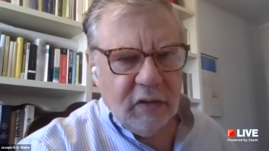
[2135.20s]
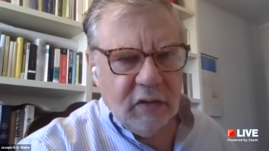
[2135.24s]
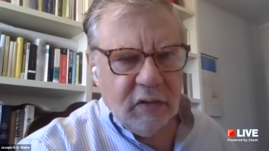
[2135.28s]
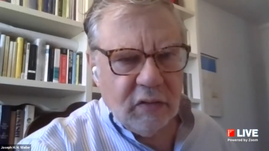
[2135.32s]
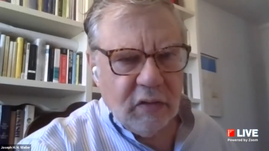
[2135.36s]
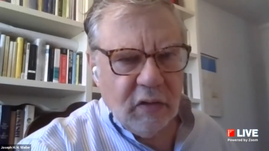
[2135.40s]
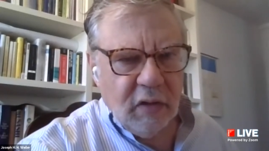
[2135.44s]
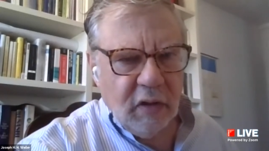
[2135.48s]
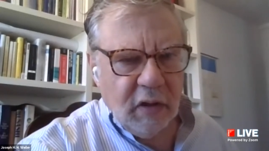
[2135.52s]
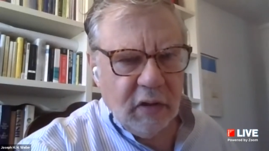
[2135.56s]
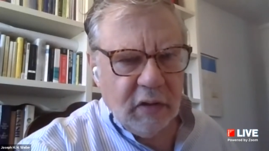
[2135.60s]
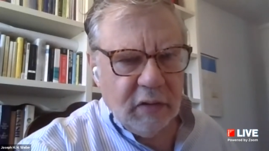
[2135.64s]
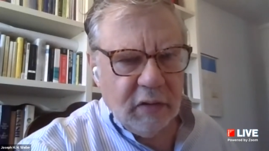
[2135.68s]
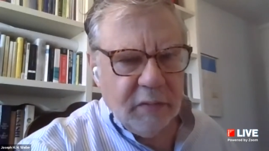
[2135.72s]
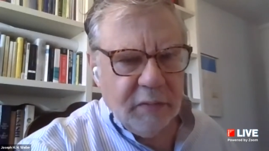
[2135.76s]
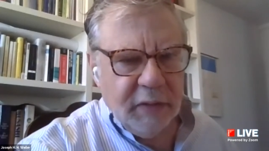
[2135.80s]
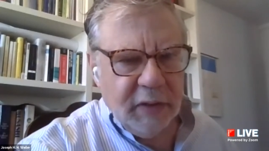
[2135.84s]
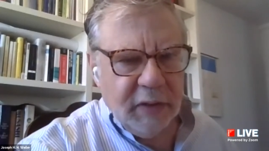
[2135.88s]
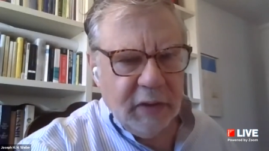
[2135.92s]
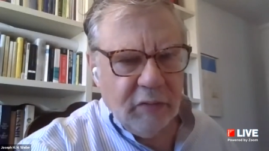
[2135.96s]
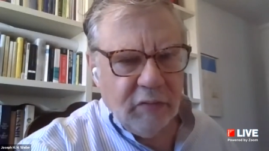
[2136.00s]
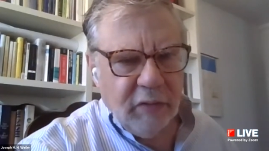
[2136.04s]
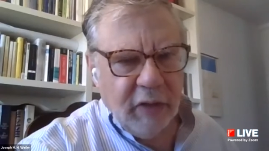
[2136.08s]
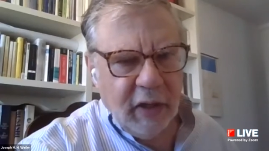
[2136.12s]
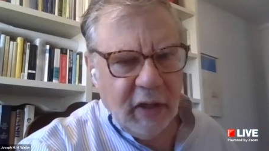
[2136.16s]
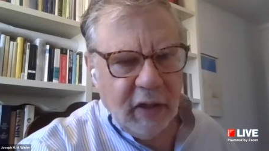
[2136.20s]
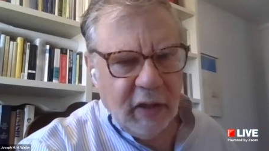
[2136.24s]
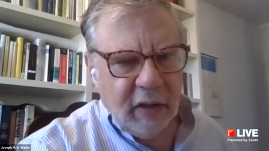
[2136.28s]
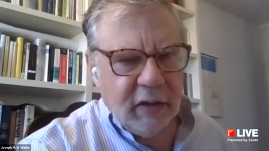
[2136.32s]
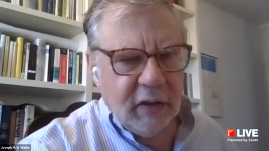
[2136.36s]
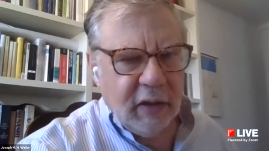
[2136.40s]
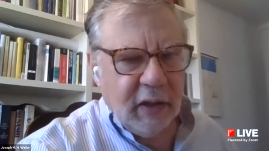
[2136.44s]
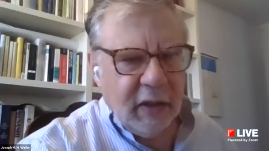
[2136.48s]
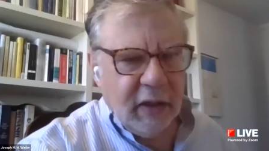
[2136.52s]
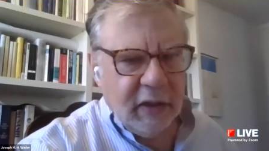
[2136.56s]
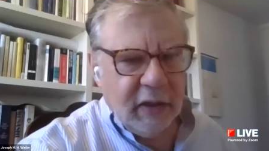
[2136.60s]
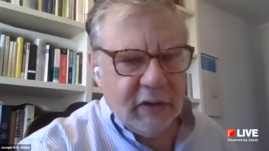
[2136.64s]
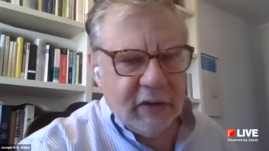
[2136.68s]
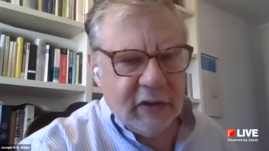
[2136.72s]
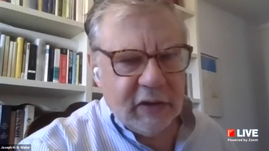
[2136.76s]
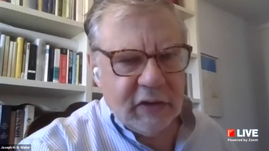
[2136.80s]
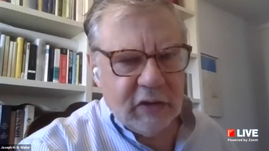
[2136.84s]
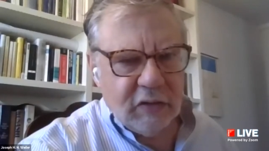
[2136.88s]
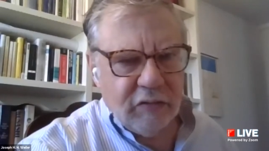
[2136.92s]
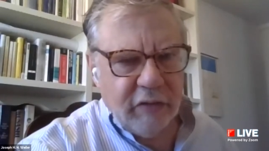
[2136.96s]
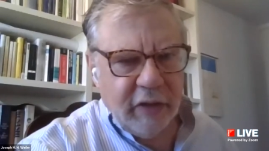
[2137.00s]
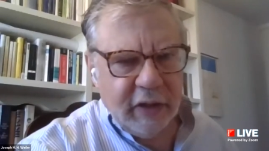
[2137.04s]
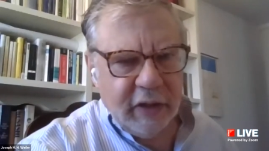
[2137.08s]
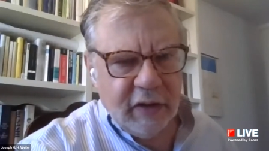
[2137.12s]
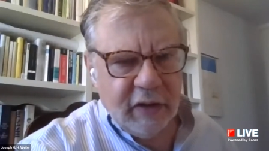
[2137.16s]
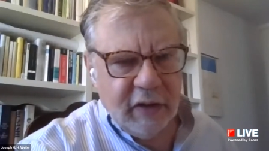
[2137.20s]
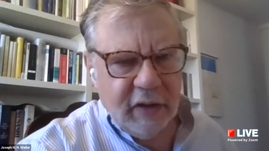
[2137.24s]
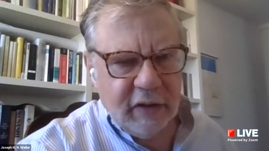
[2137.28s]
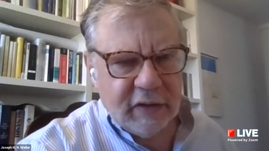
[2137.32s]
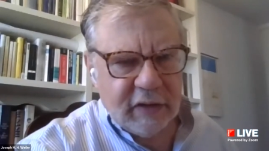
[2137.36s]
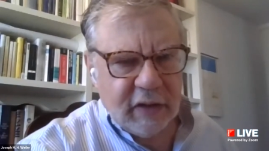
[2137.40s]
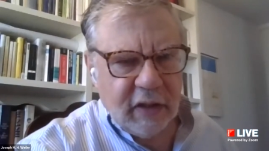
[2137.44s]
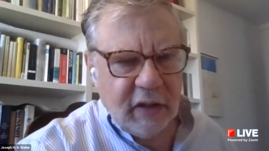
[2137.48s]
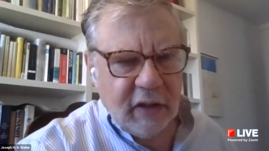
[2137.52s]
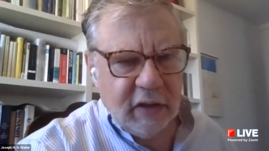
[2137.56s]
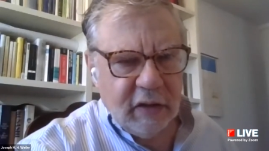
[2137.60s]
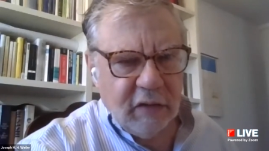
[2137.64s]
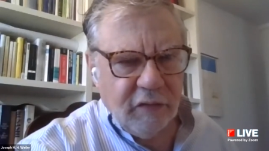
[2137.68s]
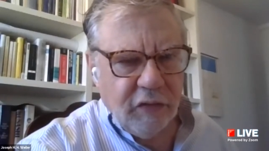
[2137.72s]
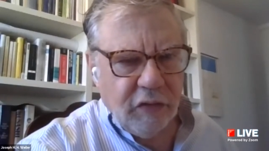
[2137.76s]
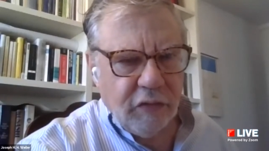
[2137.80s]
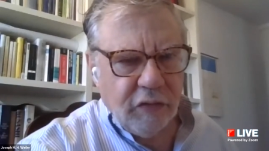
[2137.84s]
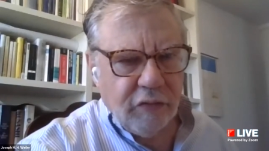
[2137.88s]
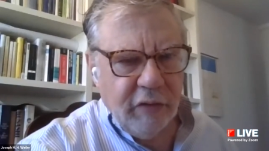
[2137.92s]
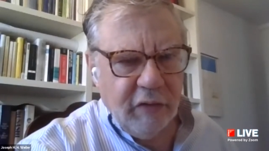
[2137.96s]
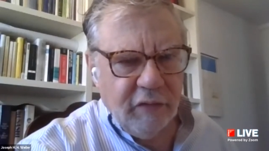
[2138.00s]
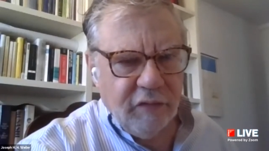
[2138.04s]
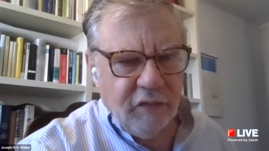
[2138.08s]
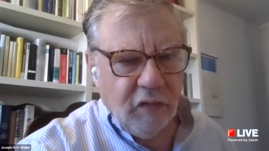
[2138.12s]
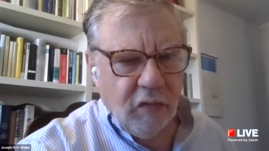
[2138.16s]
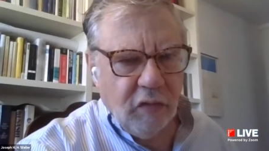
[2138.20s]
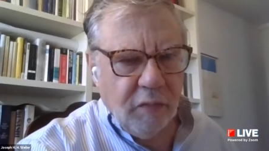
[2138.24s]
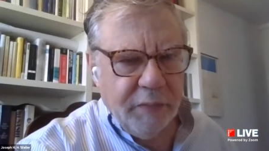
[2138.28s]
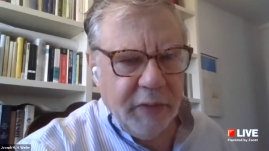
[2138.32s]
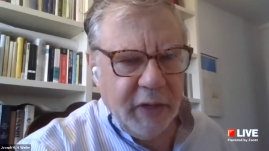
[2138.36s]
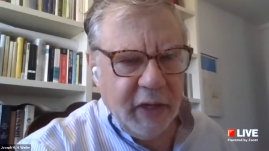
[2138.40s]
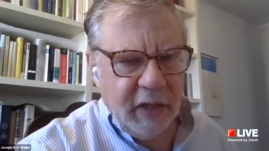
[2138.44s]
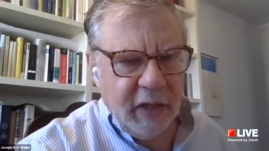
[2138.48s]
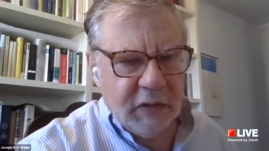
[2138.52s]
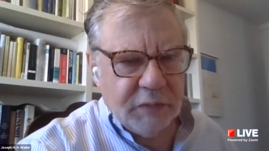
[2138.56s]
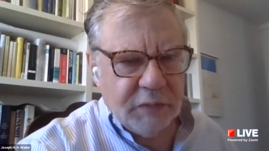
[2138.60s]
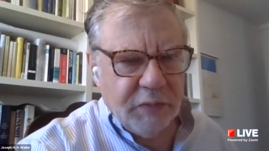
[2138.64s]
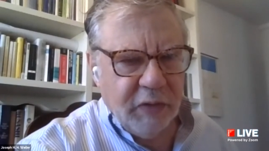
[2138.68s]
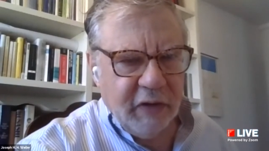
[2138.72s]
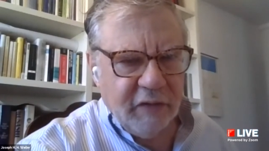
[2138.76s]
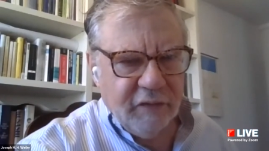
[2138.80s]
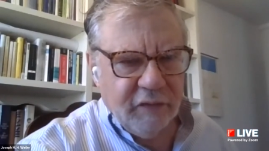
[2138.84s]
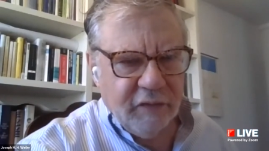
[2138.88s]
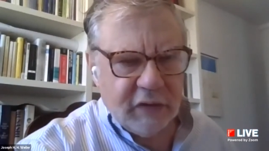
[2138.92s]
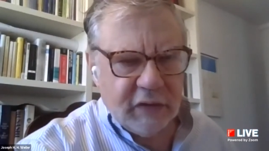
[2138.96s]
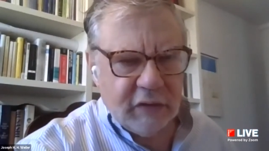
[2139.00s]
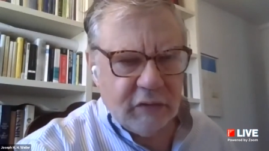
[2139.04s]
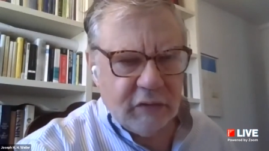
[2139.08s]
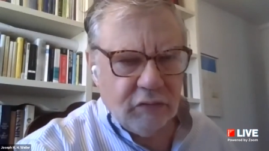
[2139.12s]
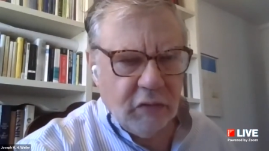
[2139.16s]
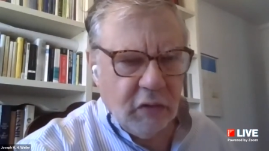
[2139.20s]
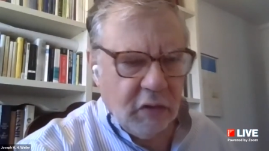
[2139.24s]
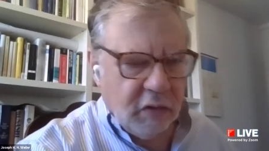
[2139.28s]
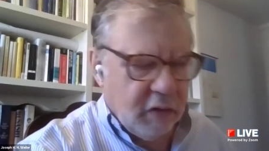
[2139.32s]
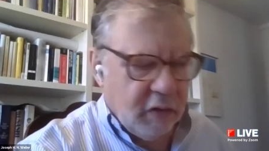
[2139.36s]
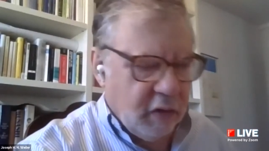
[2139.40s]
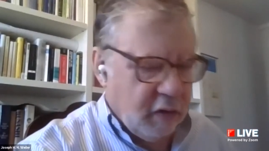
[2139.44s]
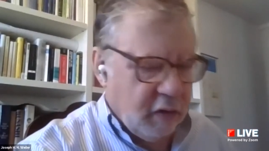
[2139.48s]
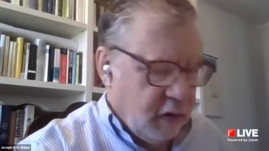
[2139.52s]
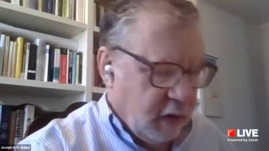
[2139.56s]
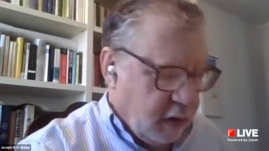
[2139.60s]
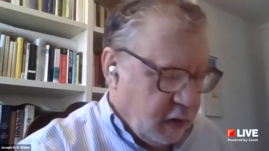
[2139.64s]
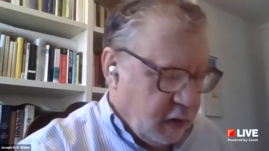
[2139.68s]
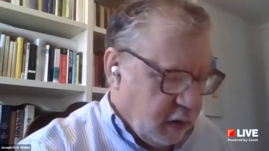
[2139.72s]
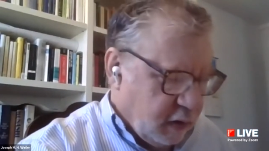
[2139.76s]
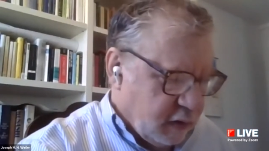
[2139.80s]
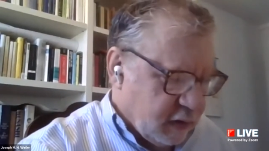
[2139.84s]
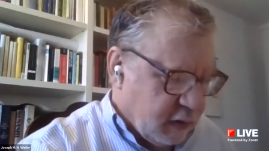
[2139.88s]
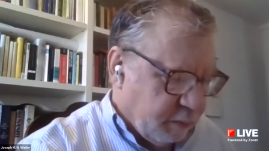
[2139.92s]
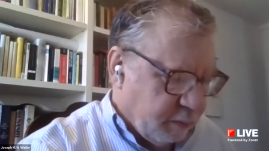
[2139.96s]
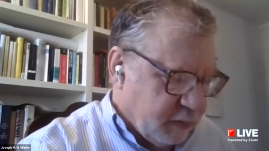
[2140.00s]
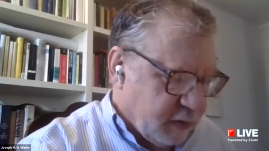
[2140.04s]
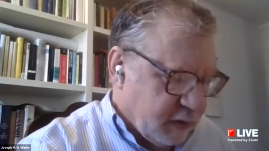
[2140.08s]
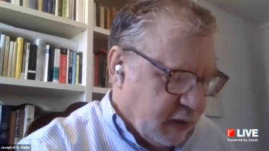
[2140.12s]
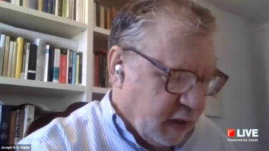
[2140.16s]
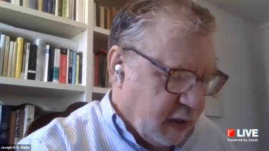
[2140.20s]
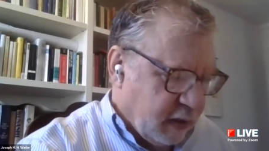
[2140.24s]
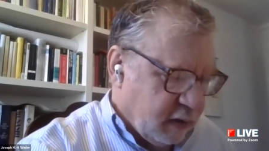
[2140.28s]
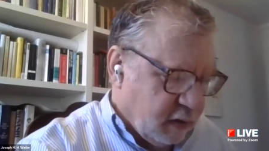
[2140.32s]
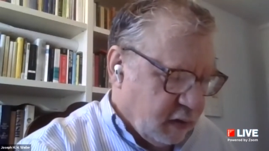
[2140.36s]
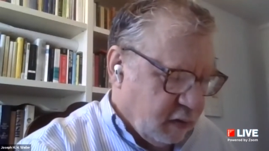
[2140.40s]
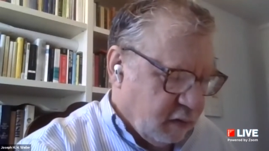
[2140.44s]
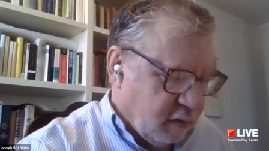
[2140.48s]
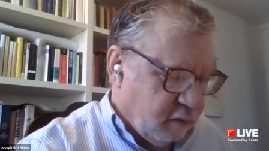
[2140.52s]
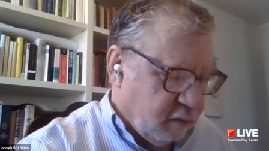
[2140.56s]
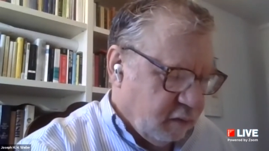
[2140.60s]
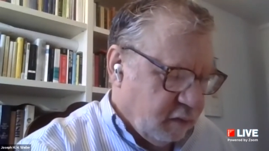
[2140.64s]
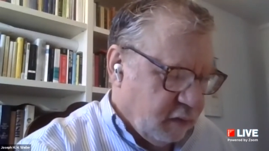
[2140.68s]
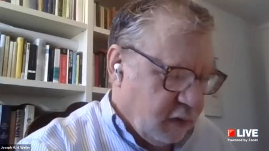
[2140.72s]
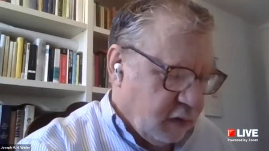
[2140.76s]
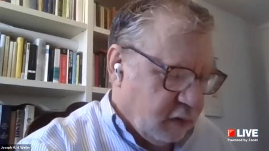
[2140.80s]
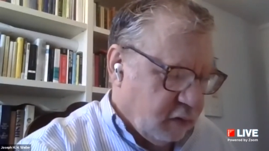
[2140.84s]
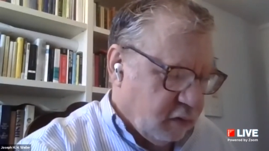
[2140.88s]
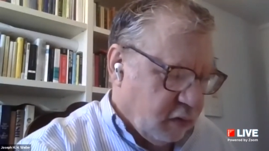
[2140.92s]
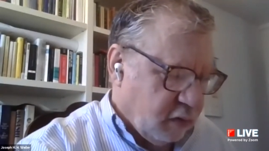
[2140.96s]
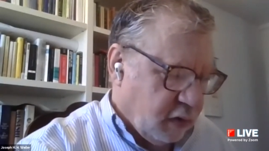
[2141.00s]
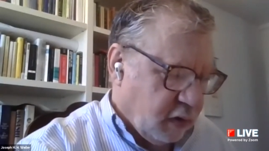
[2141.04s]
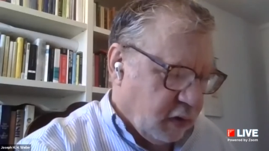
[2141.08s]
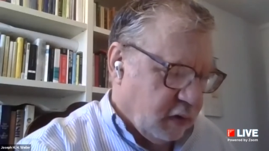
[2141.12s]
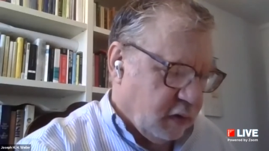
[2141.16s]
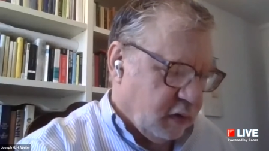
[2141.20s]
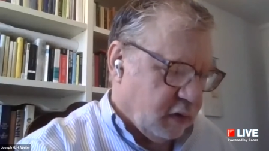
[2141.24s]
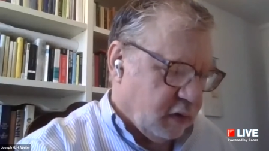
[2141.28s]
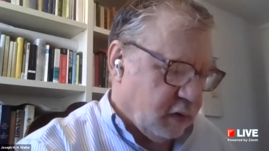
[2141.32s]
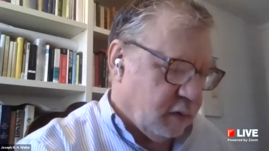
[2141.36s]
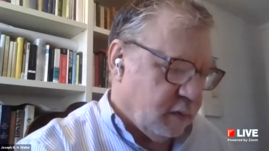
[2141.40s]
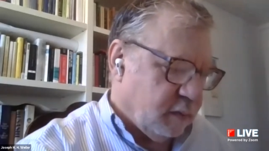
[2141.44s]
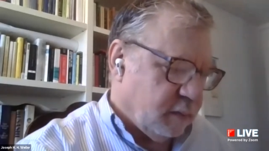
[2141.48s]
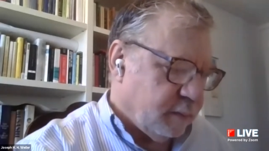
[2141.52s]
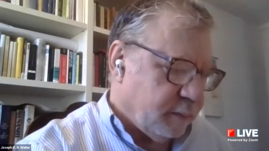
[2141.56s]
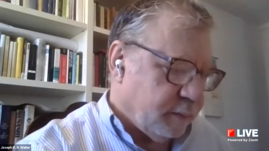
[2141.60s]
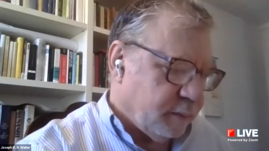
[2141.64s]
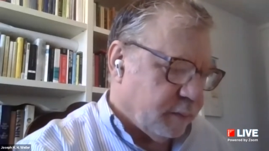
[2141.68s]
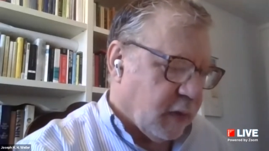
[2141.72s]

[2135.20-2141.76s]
you can't be well. I'll just write these kind of three, four-page preface rather than a substantive introduction.